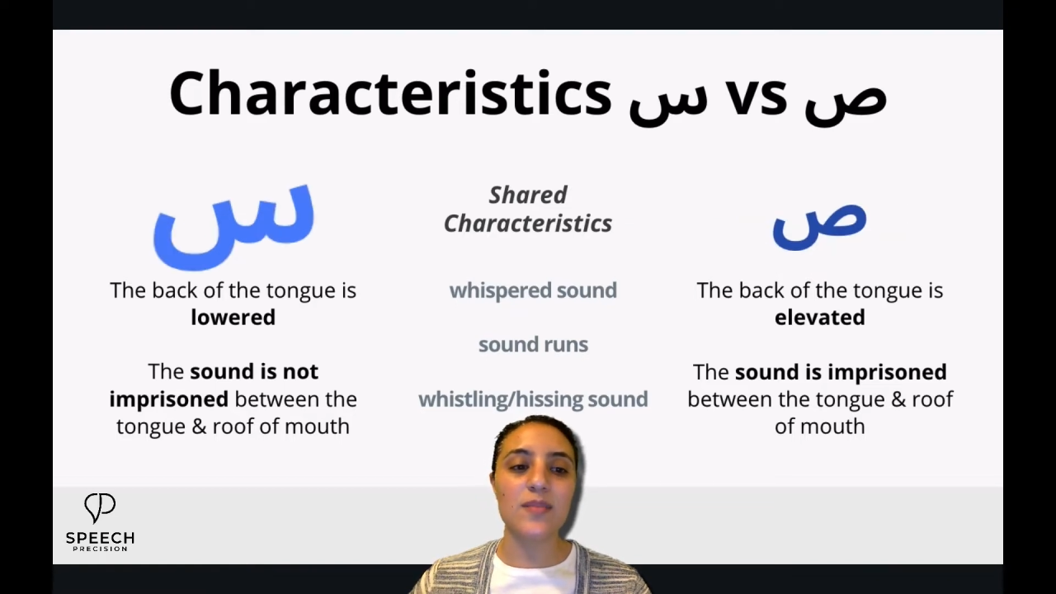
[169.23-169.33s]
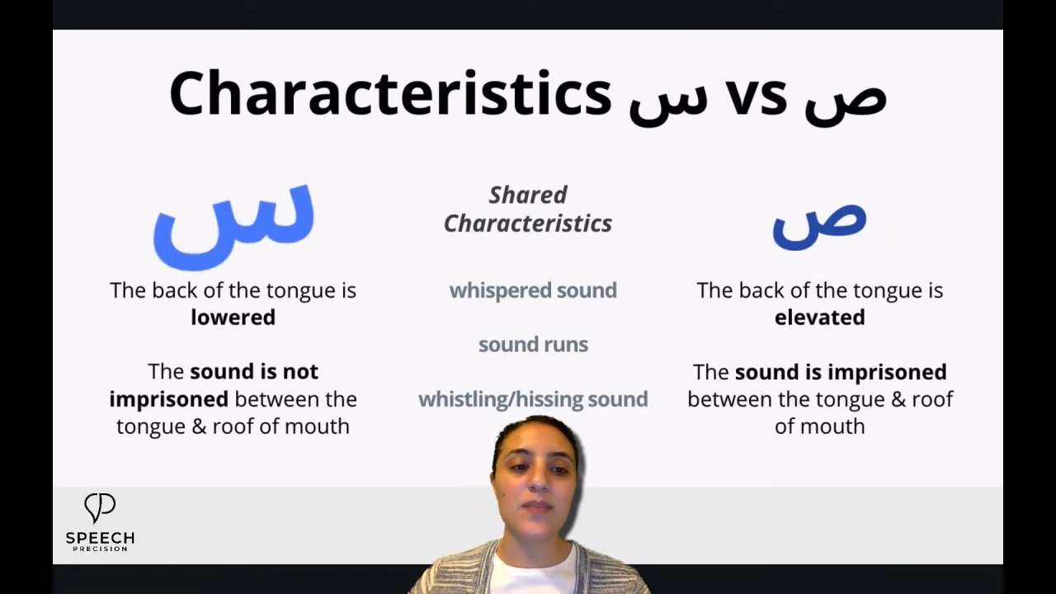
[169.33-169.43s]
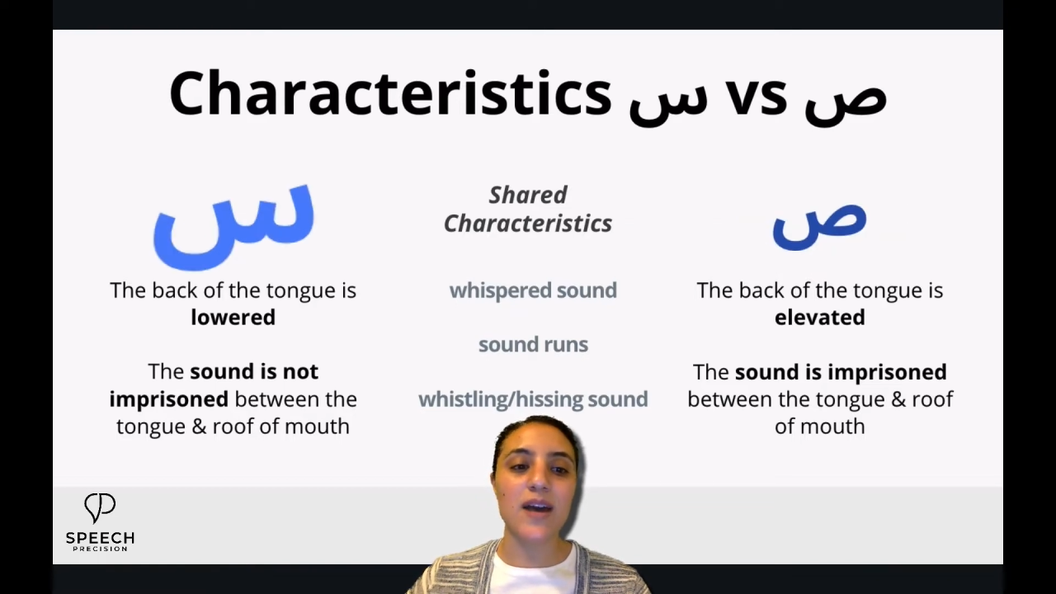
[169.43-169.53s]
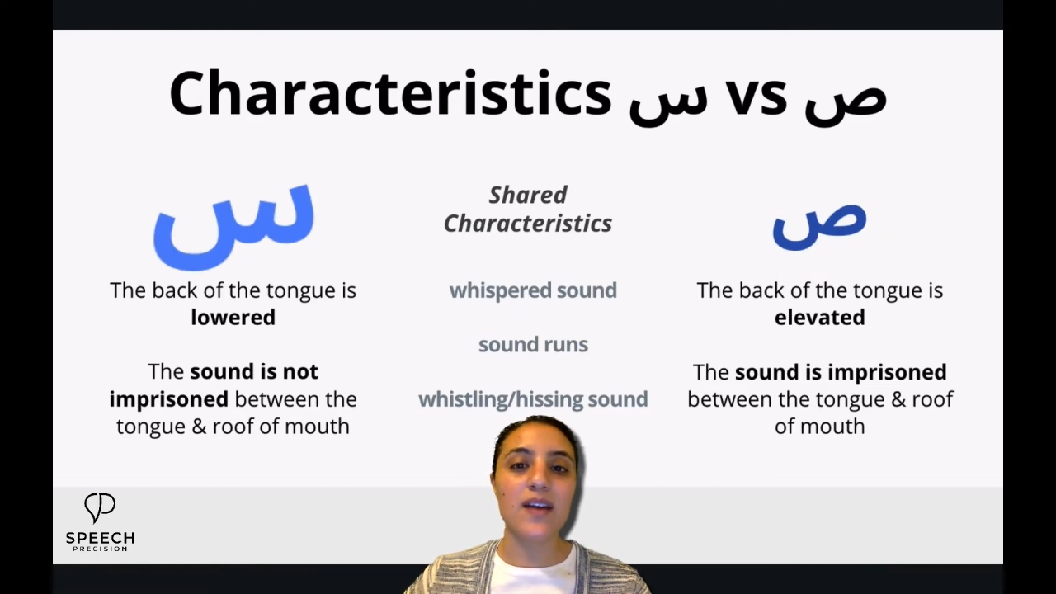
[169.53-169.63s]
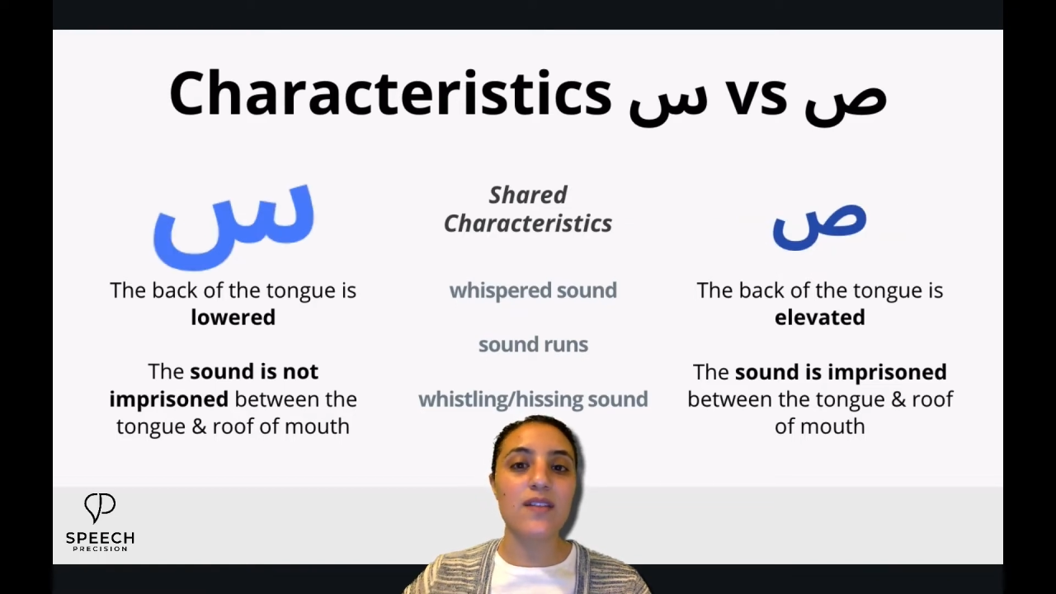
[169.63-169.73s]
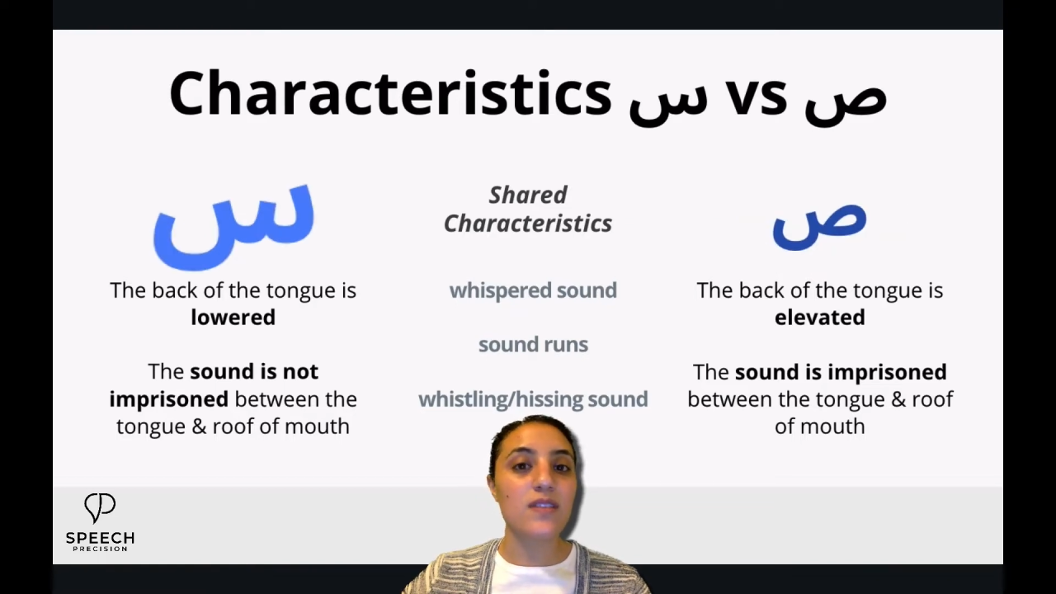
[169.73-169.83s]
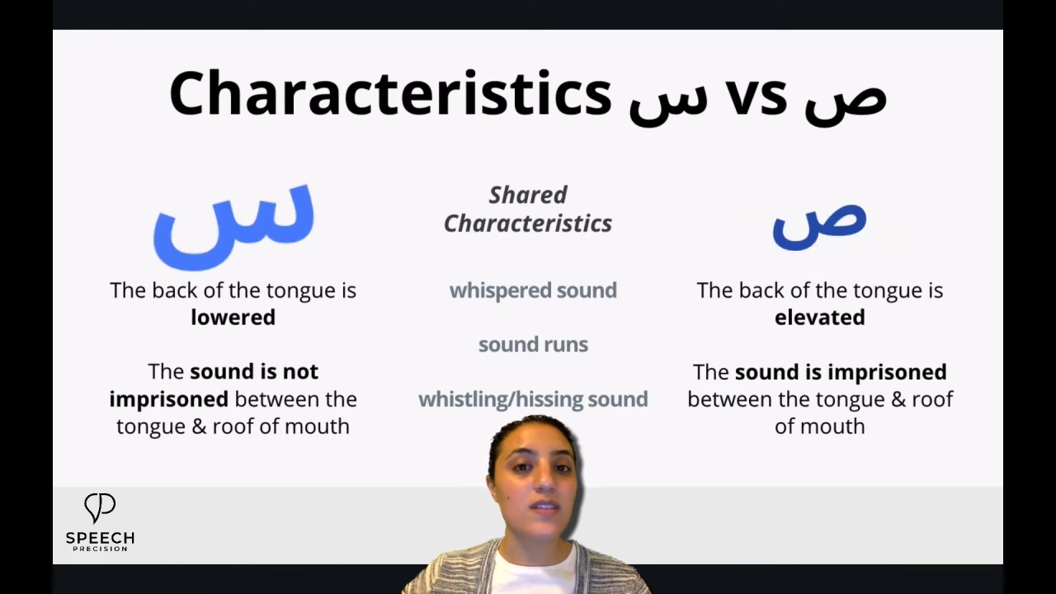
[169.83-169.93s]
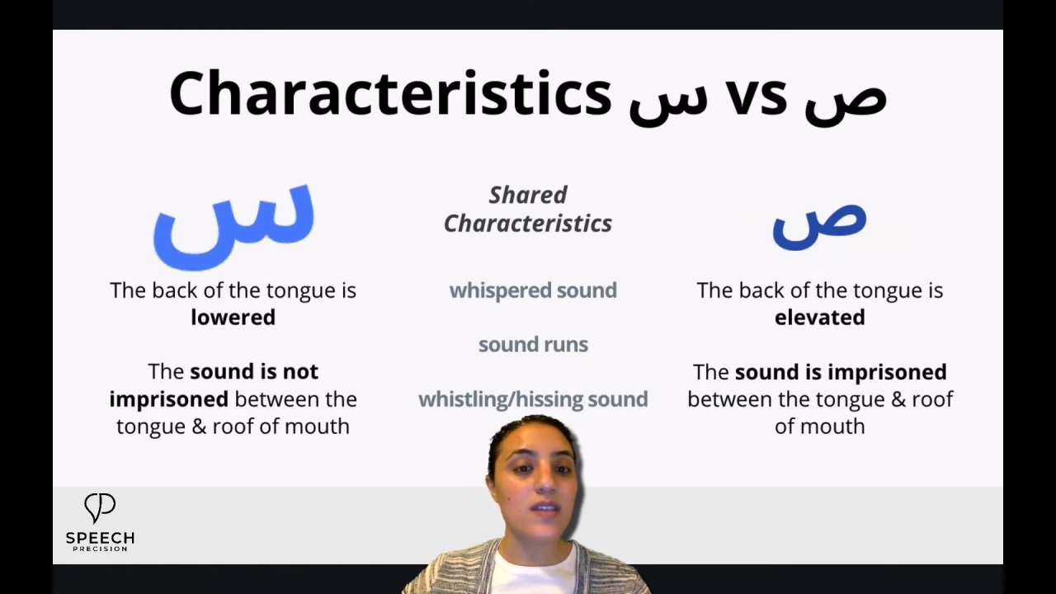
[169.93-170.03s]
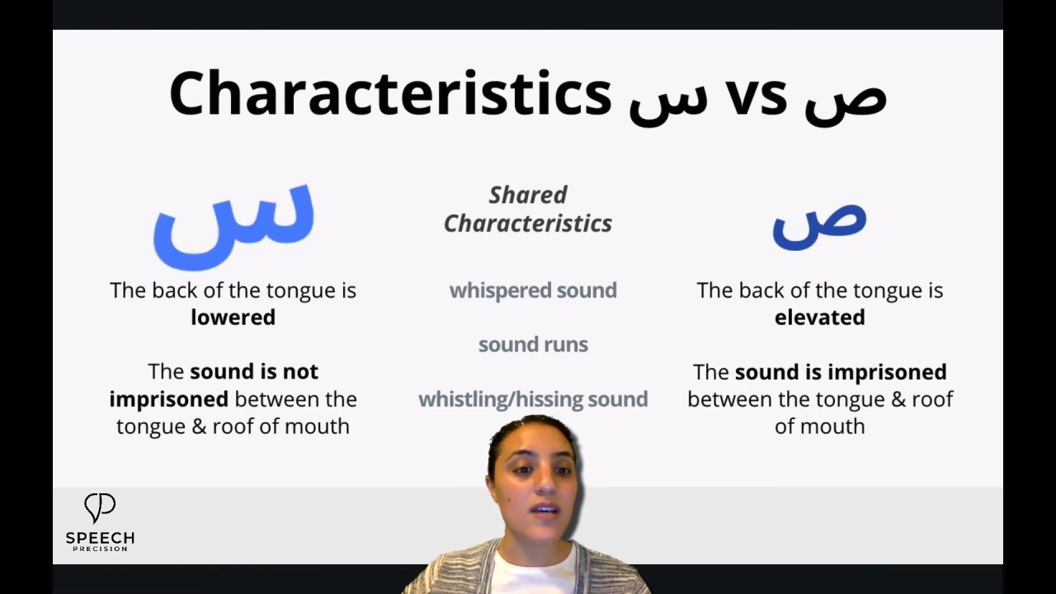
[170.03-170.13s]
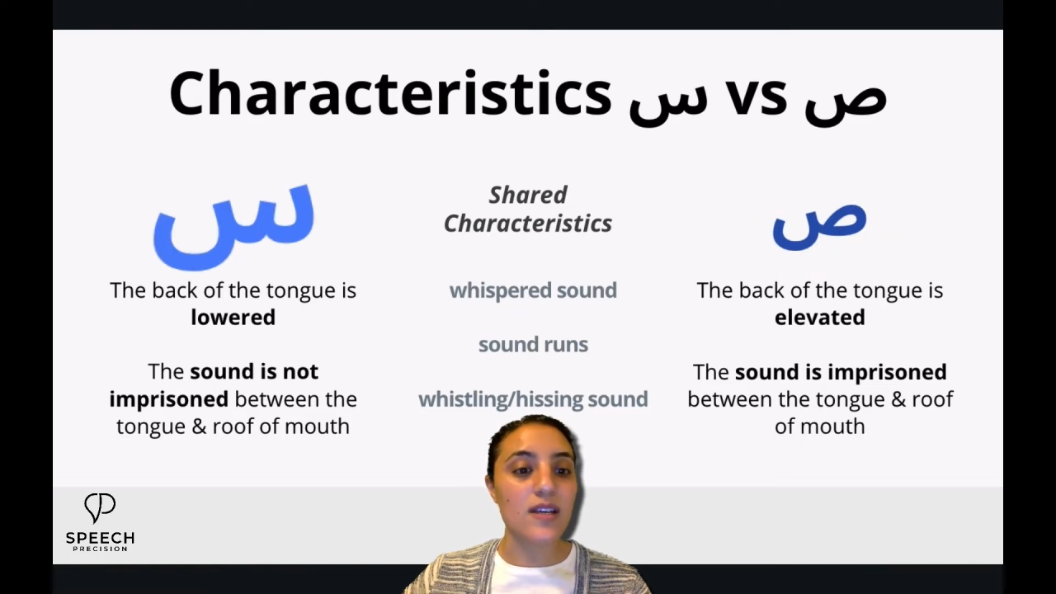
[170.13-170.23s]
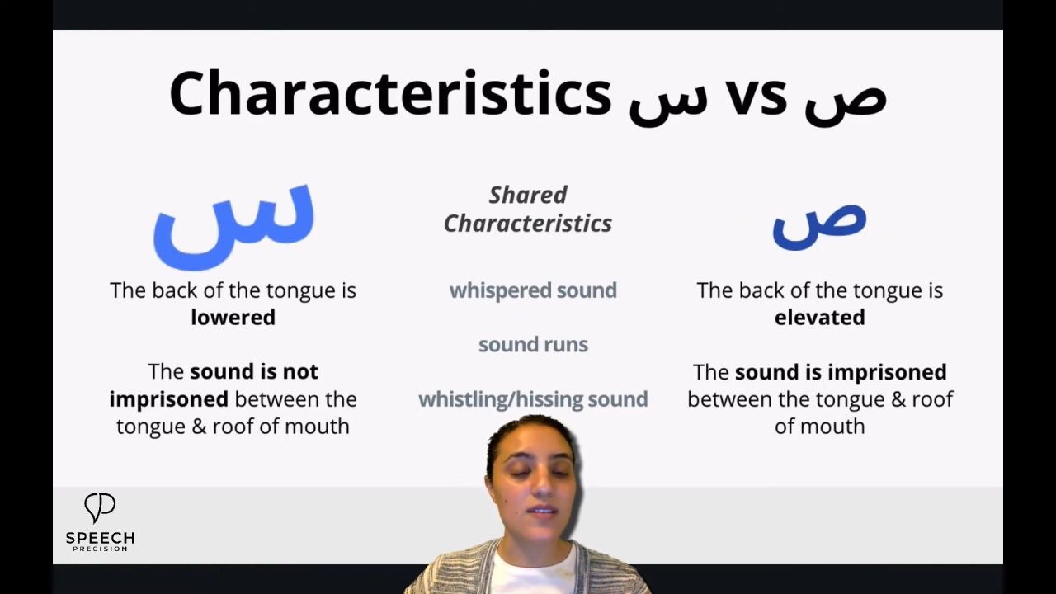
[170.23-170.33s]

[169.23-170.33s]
the back of the tongue